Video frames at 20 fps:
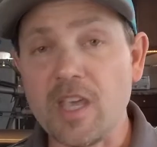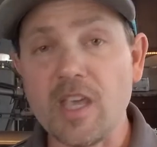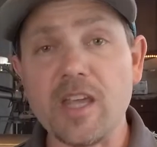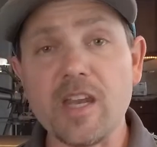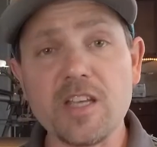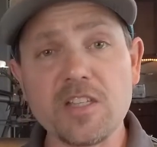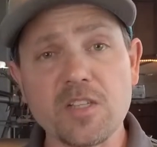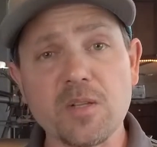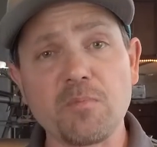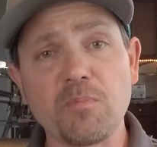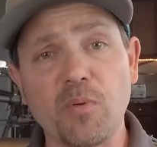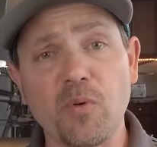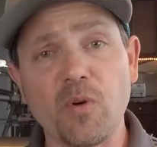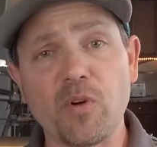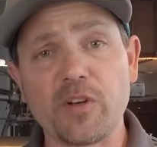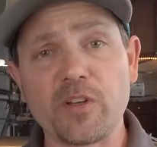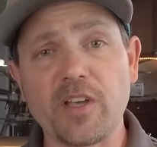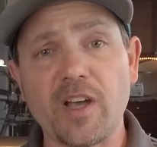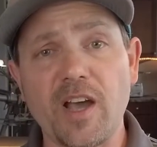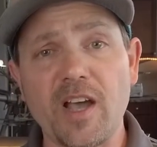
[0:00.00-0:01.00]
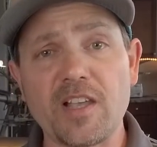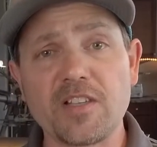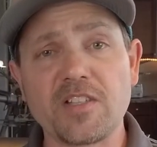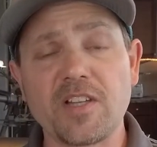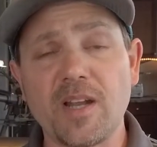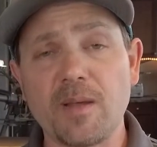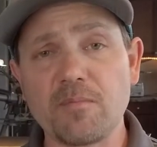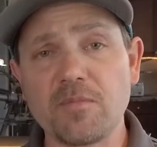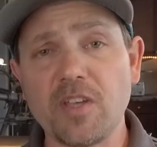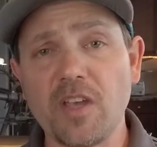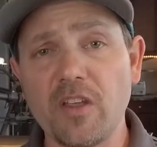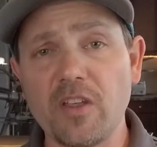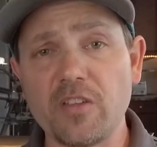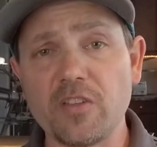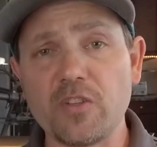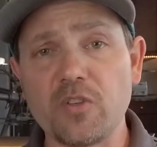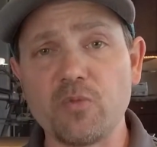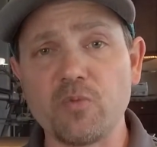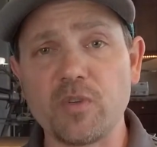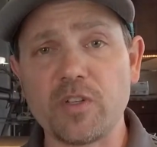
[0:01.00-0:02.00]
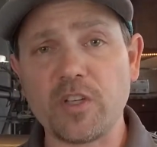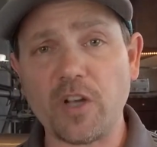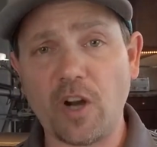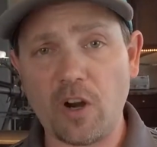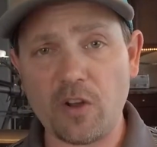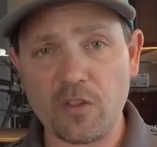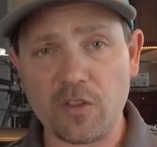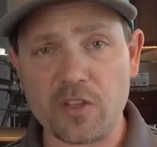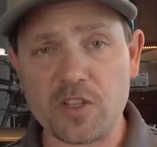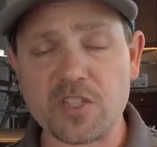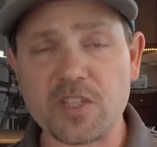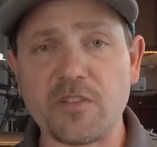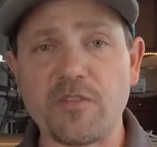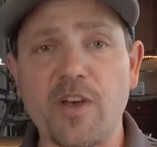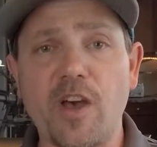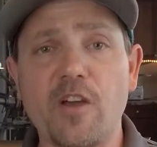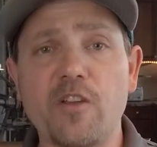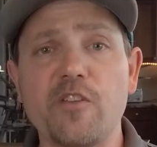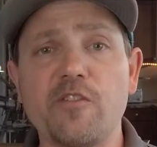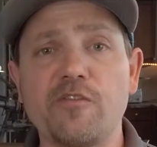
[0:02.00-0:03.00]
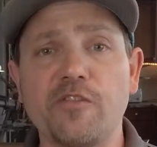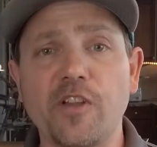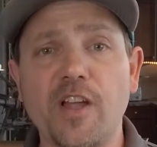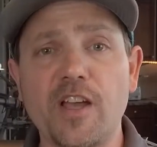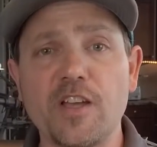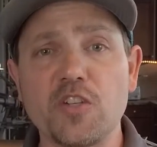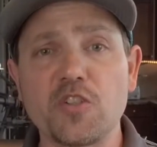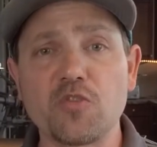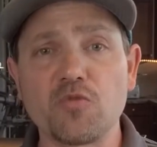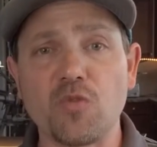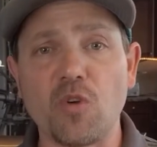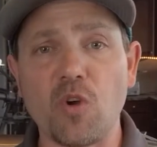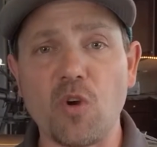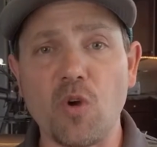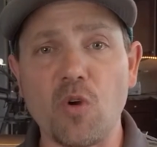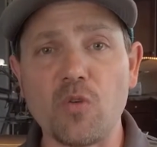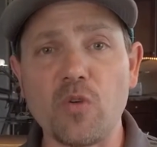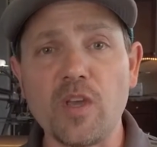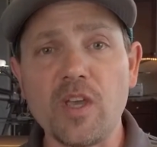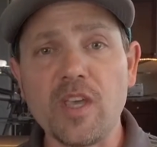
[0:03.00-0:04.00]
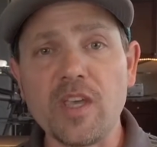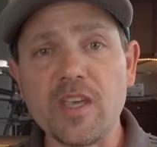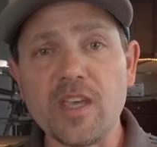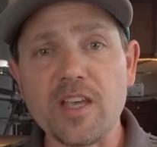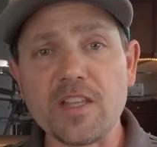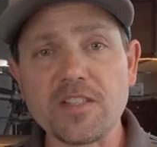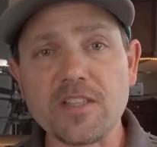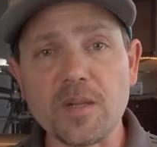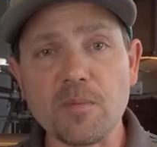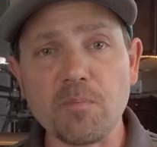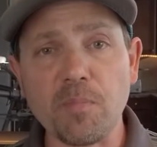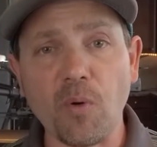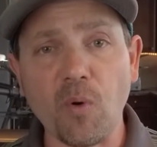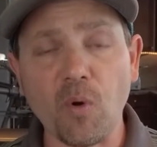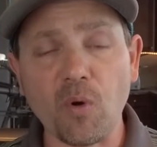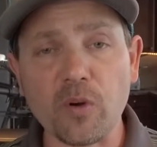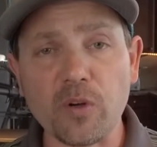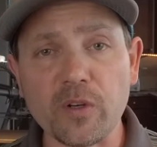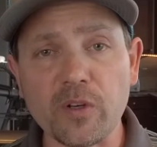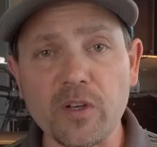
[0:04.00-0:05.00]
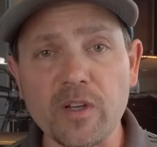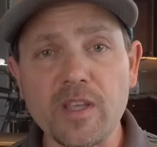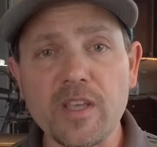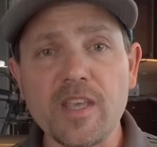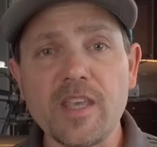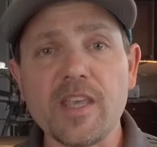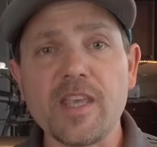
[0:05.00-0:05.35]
It is important, guys, and I'm telling you, regardless of how you fly a drone, it's important.